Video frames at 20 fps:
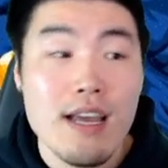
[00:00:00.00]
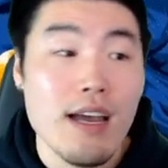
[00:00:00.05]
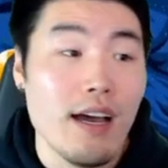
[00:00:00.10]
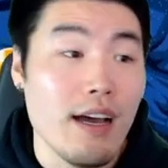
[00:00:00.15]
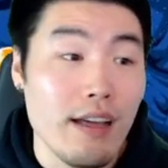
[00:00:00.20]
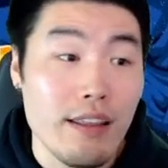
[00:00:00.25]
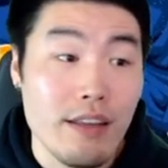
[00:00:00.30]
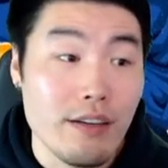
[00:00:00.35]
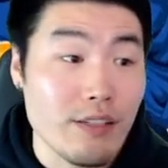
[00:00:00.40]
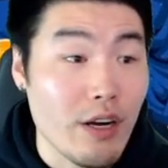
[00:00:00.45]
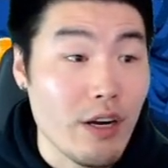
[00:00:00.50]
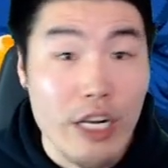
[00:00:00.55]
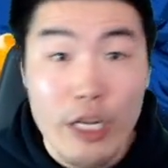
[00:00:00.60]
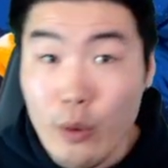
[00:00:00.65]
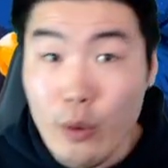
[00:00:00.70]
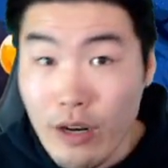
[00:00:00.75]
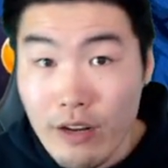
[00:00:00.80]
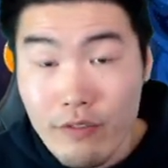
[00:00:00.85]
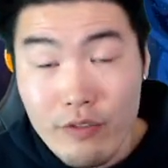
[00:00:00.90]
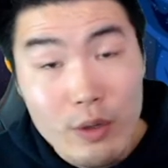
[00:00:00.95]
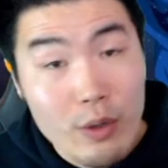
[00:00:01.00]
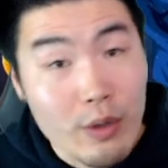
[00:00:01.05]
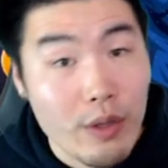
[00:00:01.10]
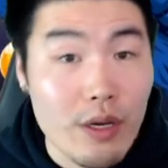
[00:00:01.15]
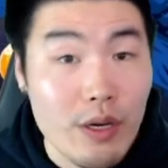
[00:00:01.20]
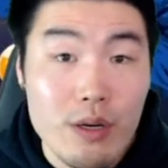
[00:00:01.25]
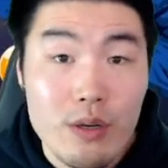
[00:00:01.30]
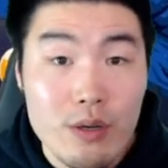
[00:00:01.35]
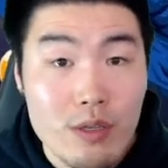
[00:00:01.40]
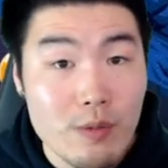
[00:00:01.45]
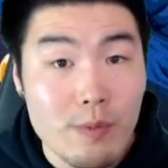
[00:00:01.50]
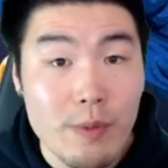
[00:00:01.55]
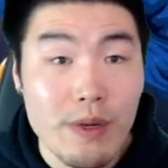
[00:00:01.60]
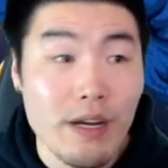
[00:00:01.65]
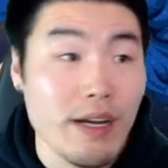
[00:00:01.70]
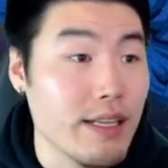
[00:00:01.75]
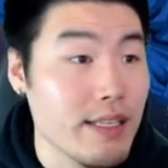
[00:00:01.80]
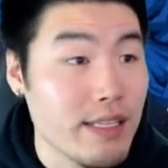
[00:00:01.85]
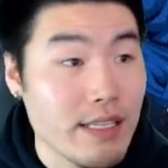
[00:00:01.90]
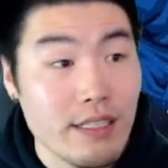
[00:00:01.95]
Uh, there's already quite a few of those,
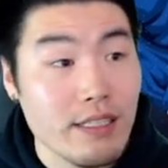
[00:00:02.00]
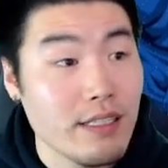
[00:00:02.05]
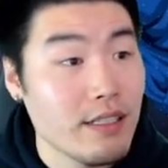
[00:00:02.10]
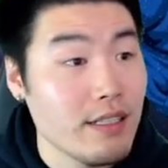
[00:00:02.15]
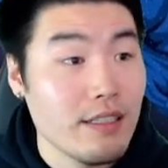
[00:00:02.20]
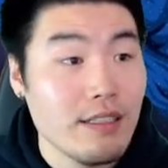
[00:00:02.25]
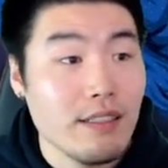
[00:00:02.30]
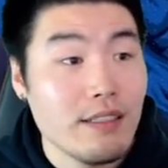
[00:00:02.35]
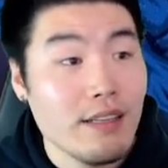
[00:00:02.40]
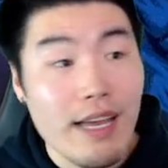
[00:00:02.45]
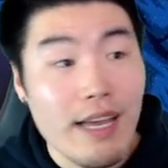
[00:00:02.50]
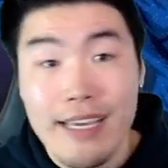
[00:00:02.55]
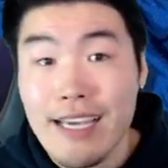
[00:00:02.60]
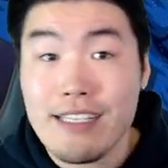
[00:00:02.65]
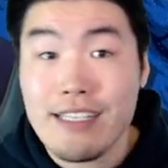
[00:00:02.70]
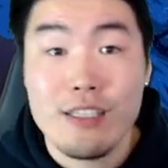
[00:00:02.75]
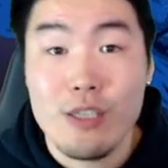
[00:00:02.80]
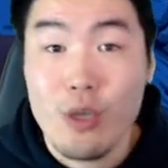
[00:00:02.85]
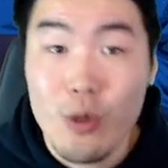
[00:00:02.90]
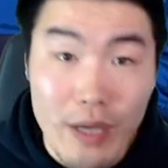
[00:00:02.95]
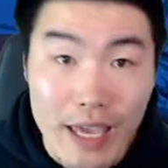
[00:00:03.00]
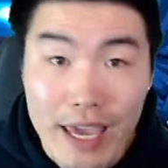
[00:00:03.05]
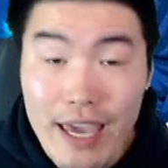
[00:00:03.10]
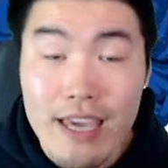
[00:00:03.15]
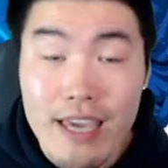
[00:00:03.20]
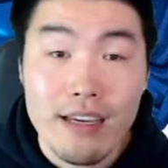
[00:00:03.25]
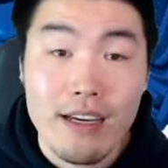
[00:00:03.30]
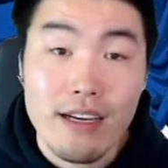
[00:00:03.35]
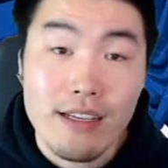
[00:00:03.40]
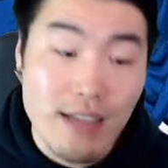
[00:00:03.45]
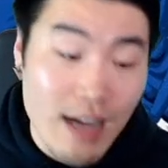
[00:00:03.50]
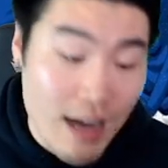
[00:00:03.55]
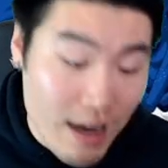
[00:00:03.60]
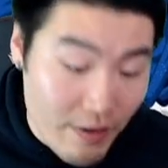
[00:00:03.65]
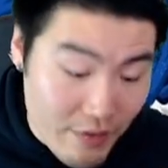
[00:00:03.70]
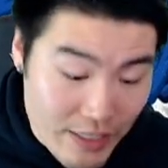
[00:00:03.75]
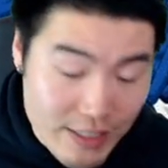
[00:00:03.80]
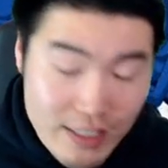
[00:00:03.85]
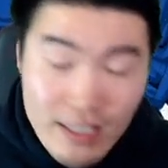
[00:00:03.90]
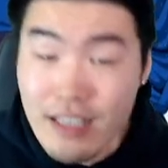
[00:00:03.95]
but I guess it's okay because
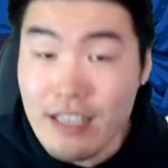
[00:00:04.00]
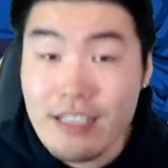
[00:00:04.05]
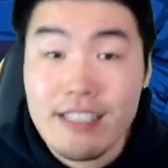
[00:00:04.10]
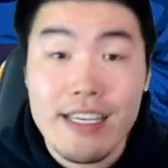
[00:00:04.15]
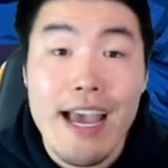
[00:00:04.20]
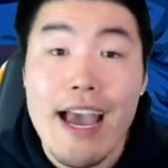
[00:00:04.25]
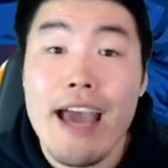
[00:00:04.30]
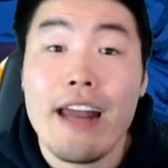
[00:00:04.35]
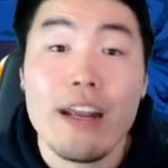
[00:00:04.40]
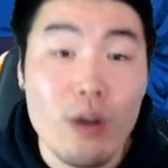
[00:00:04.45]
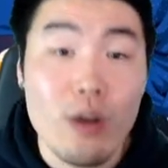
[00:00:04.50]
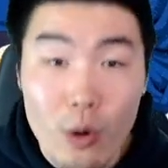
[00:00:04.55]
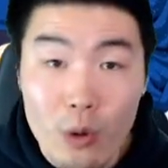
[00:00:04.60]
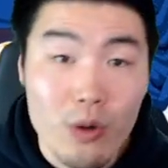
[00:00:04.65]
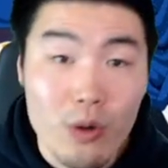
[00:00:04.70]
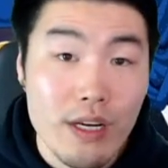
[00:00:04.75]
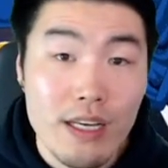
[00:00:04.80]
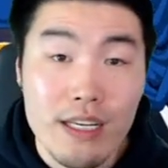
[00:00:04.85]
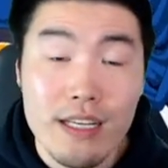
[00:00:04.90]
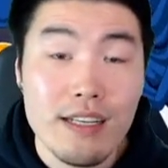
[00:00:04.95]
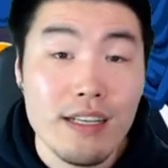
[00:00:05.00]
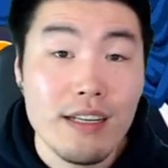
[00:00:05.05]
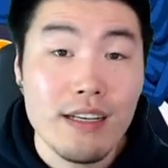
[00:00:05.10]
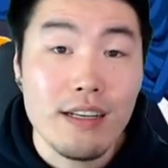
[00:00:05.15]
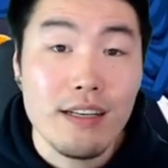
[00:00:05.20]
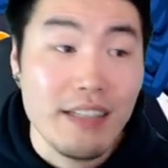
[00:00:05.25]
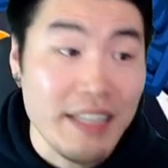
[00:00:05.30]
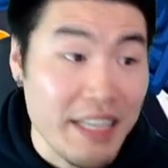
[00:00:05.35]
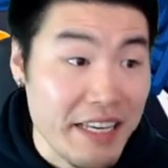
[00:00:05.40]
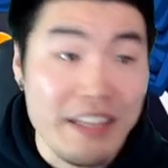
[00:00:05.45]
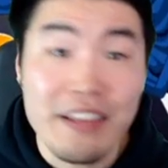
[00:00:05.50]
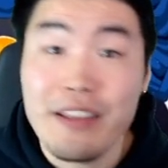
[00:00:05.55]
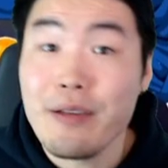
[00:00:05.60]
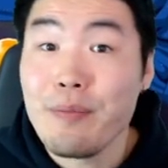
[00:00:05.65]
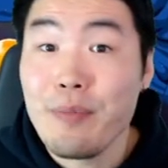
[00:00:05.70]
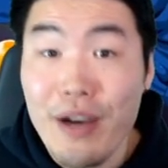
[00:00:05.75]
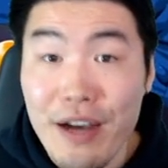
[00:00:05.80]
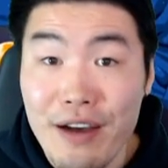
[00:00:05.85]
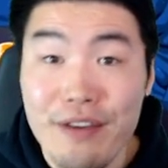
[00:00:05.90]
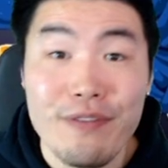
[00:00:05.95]
obviously this category needed the
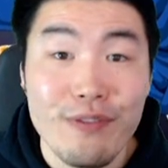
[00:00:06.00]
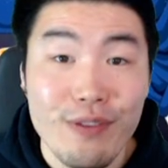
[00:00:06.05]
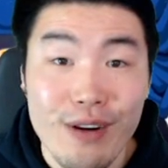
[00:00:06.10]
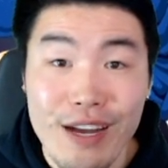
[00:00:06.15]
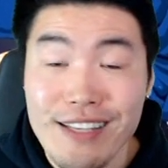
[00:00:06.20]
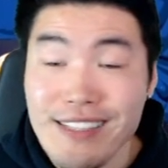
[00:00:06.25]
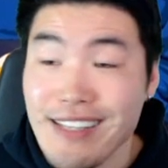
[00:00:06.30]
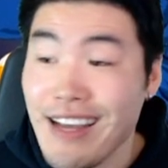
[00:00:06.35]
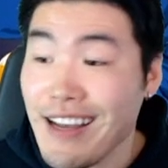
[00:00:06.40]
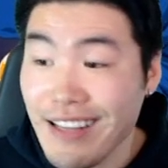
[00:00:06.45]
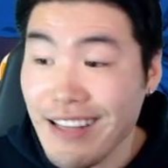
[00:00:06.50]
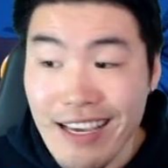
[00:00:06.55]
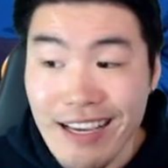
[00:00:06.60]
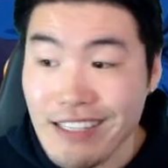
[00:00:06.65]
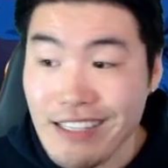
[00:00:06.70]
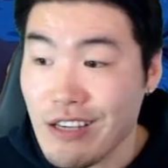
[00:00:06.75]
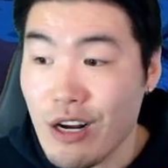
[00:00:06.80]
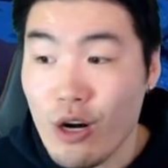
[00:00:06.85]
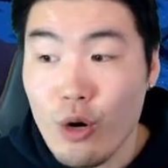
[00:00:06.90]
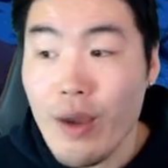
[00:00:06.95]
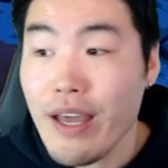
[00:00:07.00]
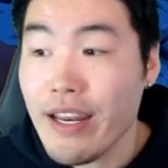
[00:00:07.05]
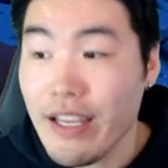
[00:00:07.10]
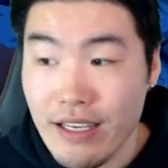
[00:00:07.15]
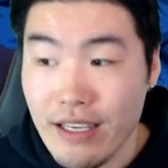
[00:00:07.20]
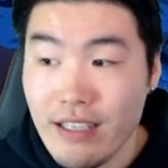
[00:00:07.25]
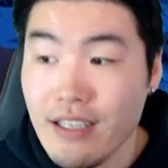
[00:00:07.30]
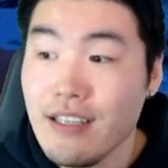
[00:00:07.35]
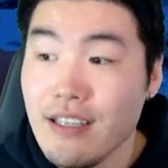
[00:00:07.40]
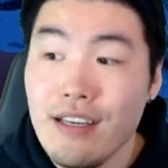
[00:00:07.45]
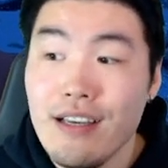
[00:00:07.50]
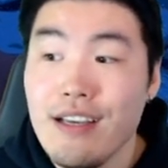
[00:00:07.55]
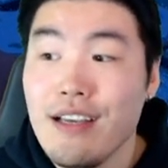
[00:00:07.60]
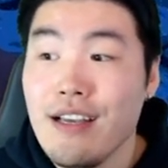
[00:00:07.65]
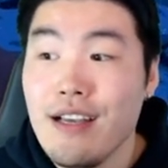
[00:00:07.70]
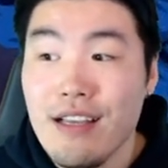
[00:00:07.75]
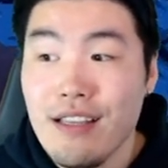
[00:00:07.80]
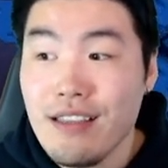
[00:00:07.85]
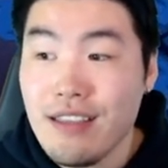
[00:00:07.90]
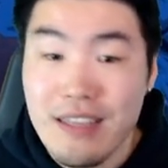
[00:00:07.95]
buff, right? It's not like it's already
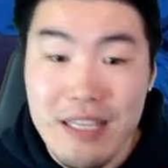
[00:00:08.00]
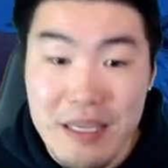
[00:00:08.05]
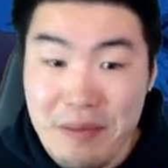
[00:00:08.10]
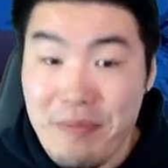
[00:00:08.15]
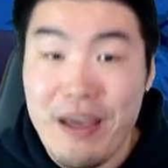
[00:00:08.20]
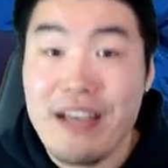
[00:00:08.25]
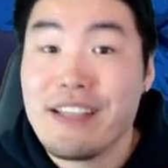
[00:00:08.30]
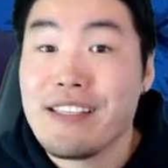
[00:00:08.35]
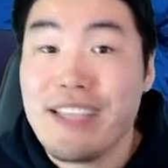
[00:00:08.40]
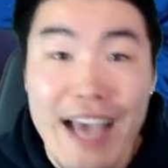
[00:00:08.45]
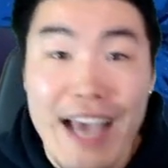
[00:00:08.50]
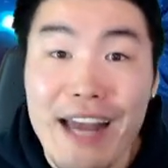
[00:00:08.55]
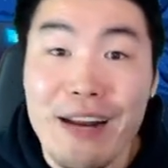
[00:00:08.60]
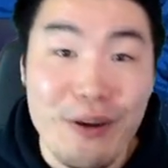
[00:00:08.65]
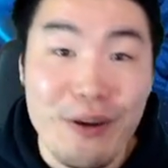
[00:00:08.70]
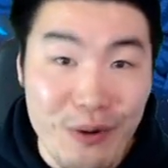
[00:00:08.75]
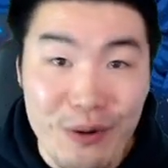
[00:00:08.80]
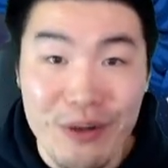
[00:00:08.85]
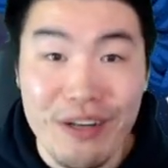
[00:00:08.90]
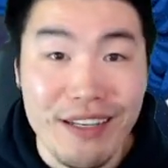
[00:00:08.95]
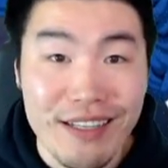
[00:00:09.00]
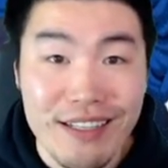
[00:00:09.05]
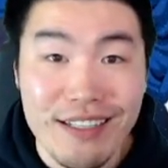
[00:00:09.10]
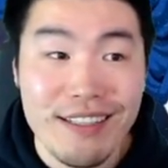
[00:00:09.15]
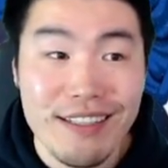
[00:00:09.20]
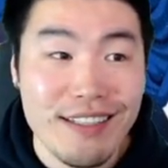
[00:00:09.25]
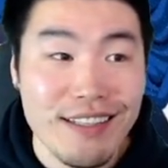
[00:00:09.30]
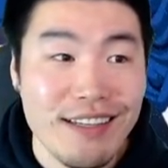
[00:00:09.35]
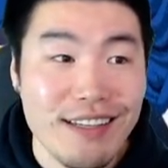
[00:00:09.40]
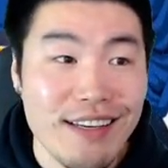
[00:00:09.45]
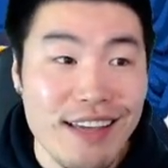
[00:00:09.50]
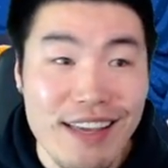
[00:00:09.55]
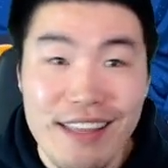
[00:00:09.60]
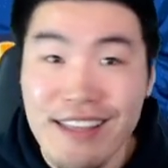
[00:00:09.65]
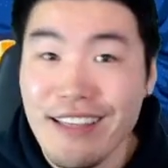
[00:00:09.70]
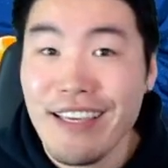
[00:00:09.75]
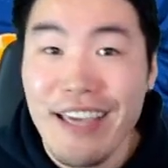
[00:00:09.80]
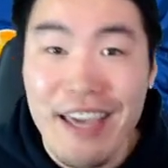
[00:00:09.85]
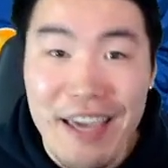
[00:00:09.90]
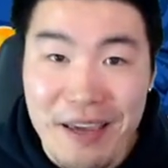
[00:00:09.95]
the best category in the
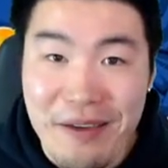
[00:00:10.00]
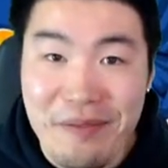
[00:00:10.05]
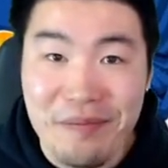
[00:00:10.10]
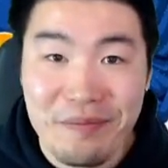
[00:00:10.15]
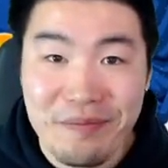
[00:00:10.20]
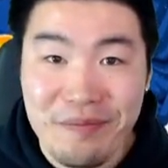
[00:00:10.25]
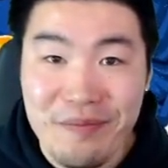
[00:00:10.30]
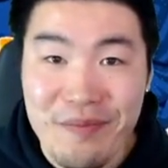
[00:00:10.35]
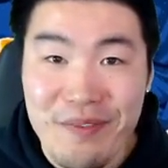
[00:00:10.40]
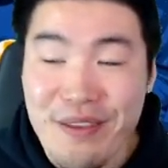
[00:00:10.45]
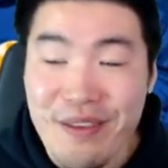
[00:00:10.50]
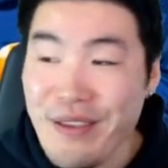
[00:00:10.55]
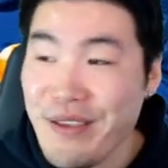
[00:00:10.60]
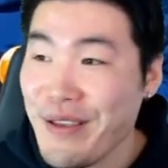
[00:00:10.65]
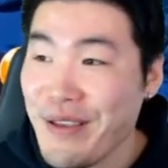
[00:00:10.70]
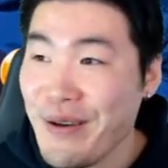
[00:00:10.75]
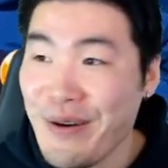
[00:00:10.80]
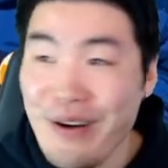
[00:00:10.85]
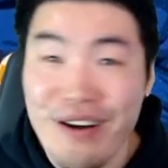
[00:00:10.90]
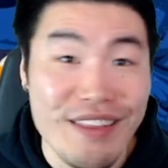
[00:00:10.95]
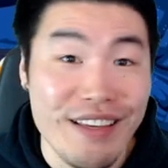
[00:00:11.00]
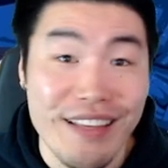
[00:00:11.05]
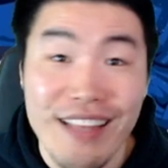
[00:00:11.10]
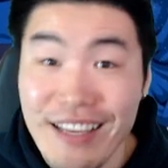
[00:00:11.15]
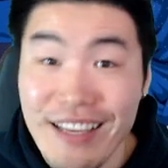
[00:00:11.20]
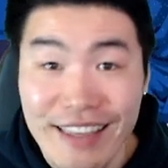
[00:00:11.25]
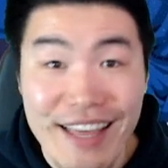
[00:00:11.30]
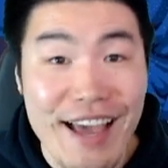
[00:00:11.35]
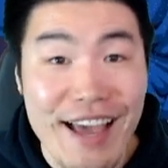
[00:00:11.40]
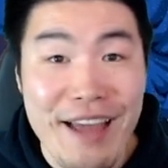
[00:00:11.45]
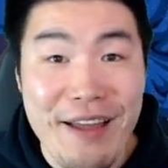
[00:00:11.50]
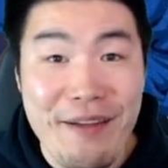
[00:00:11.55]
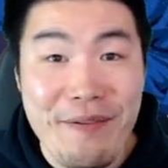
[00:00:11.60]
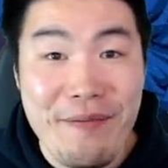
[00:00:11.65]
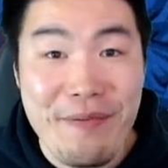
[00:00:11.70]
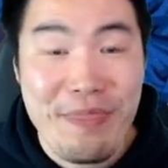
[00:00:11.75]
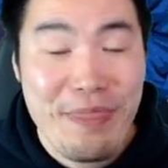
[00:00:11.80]
game or anything like that.